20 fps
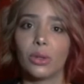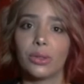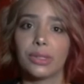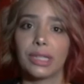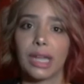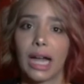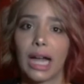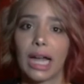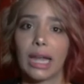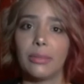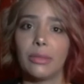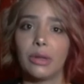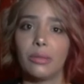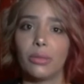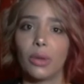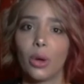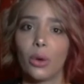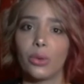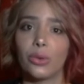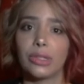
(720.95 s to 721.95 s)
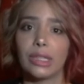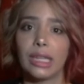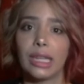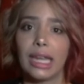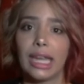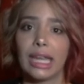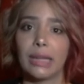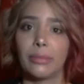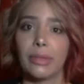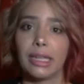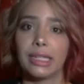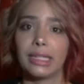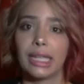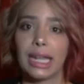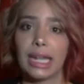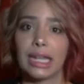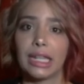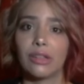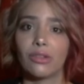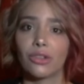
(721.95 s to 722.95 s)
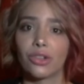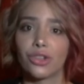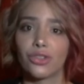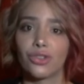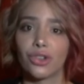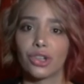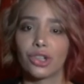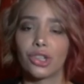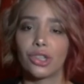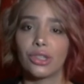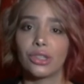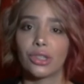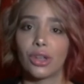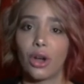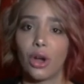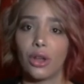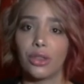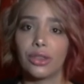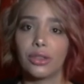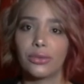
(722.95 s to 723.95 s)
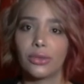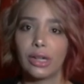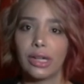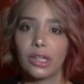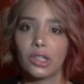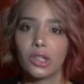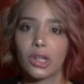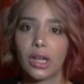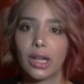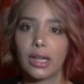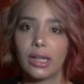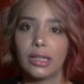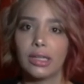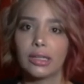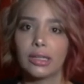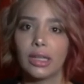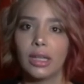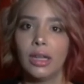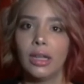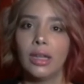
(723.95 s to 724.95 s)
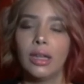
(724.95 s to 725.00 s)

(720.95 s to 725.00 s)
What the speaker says: time imposing and maintaining restrictions on the franchise.